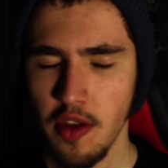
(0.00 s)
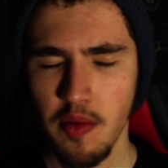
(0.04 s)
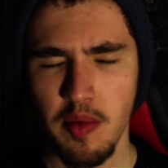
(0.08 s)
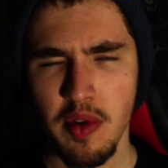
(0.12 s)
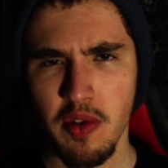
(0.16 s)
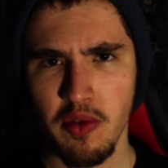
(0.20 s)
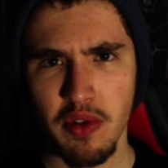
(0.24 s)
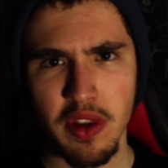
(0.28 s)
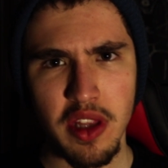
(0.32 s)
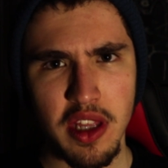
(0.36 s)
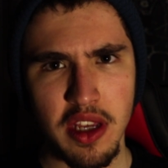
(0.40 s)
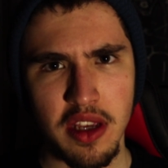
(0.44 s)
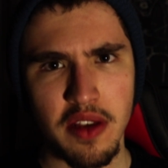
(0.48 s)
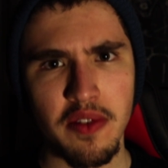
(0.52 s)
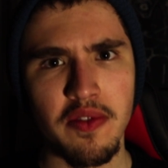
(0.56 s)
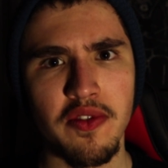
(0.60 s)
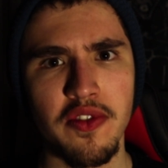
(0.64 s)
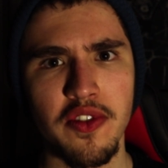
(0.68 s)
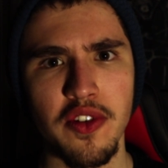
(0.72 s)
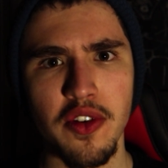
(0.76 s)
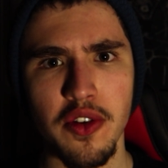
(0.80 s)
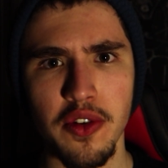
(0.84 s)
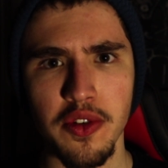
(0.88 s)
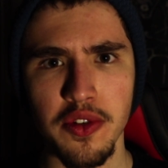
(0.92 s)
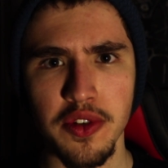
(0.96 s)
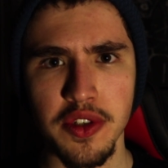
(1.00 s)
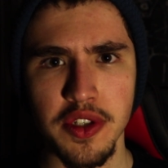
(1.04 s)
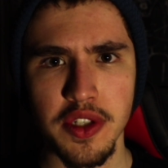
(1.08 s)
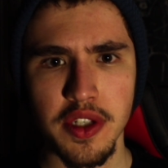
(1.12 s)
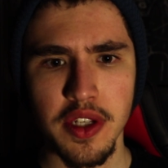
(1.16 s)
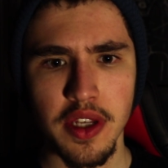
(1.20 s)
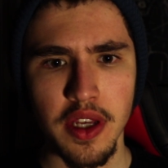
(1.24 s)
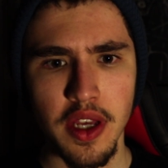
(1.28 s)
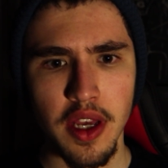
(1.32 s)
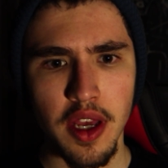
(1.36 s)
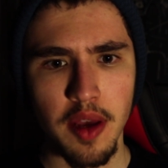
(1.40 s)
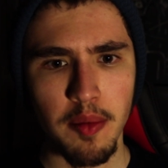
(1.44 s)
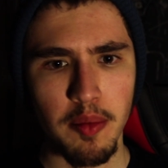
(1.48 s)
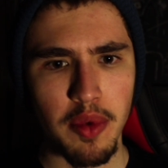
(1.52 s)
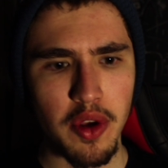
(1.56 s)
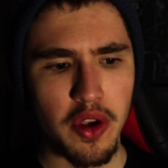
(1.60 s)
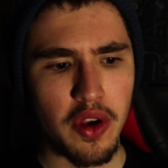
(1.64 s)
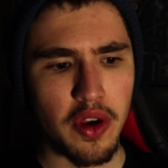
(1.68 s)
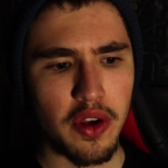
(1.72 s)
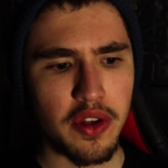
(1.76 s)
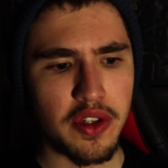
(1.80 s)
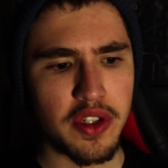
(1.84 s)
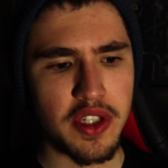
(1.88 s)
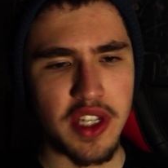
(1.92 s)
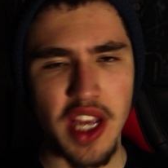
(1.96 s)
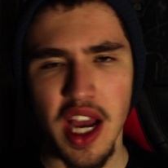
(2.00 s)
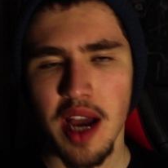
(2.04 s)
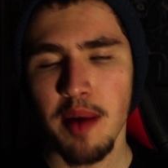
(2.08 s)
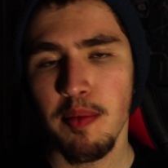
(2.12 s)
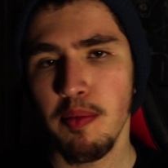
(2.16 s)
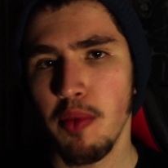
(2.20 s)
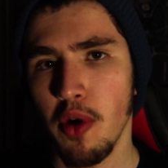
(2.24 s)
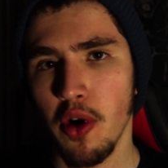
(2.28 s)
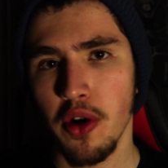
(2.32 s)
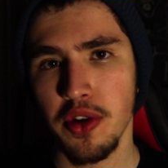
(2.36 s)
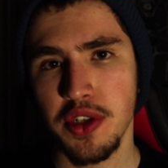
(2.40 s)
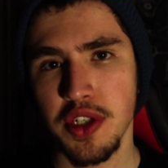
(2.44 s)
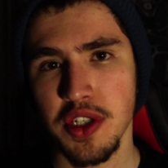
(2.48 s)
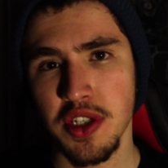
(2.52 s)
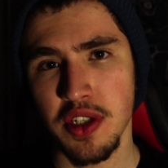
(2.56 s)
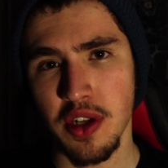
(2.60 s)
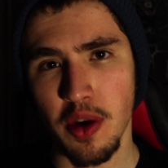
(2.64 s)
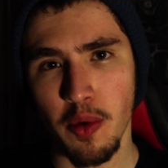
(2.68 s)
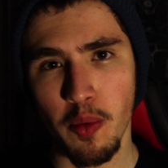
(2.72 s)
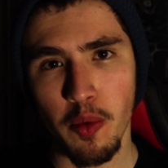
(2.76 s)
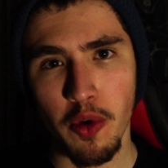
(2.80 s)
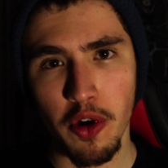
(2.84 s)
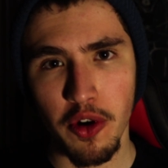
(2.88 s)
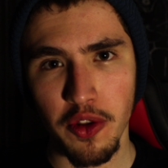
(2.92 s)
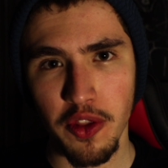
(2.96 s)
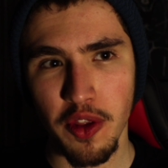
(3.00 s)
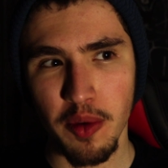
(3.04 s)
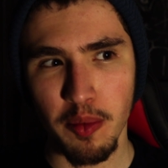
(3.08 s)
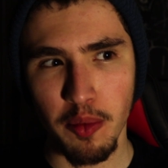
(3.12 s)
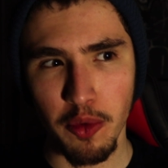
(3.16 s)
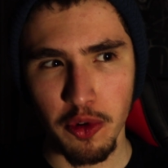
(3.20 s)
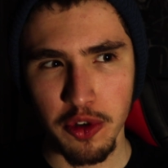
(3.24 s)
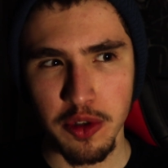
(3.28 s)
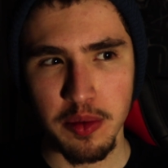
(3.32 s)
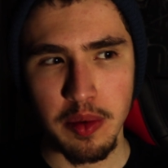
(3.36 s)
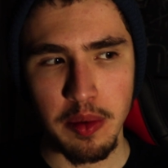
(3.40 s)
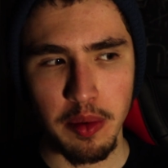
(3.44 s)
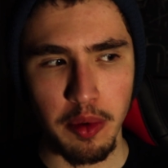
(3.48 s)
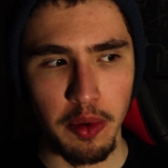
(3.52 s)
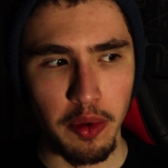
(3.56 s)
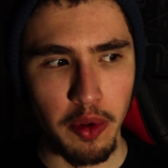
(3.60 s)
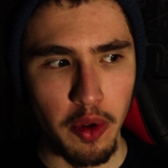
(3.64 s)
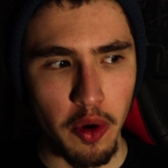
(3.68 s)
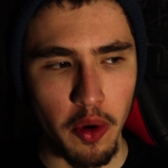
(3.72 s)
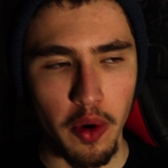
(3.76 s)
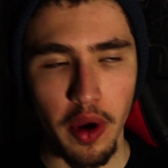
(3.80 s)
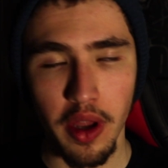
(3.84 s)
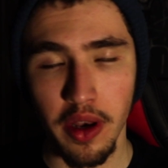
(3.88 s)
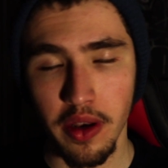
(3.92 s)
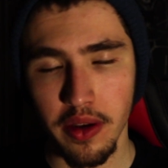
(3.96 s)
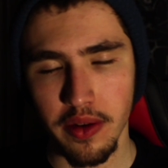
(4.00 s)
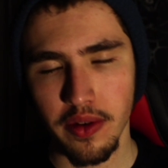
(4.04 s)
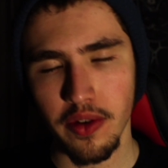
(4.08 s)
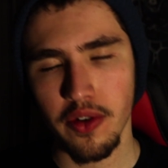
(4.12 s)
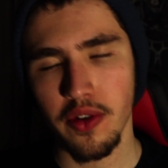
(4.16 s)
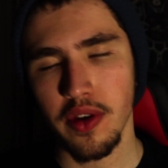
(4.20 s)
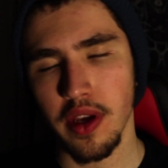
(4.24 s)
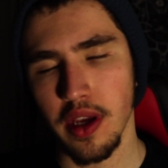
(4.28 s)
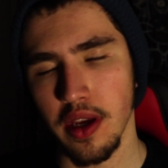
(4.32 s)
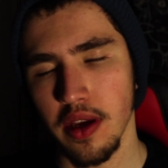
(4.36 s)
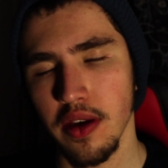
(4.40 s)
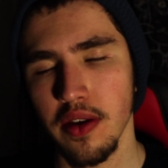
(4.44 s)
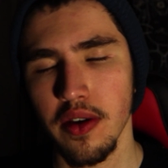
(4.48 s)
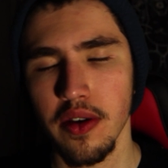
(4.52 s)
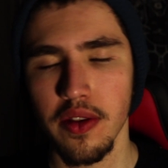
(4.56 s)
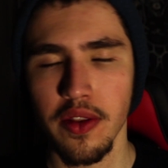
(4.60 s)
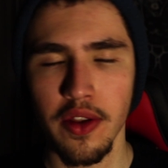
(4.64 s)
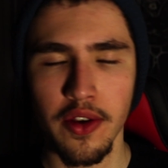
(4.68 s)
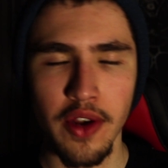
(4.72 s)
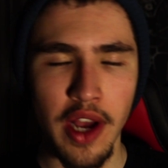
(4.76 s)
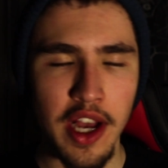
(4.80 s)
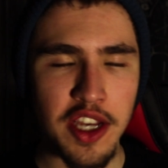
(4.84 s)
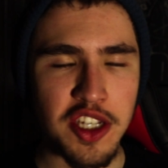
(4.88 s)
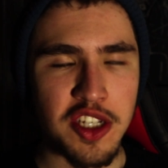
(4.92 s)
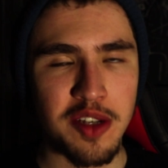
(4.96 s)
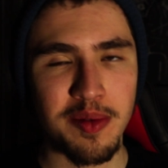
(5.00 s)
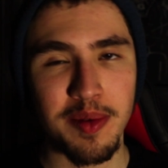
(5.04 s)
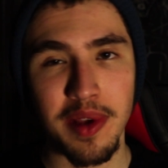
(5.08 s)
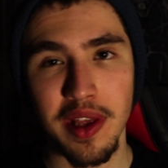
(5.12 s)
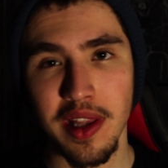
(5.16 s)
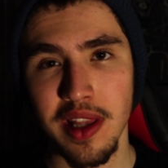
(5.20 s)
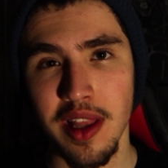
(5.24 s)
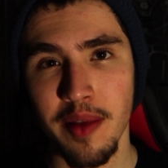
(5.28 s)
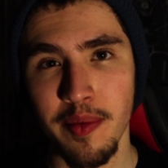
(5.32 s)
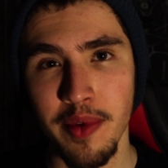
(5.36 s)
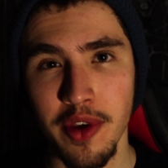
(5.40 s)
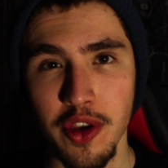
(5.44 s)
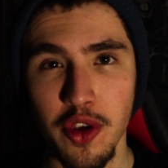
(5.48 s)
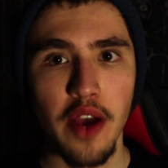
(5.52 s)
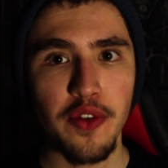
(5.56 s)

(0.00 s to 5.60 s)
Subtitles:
They'd be really confused, because gamboge isn't a word that most people know, and okay, there has to be a limit.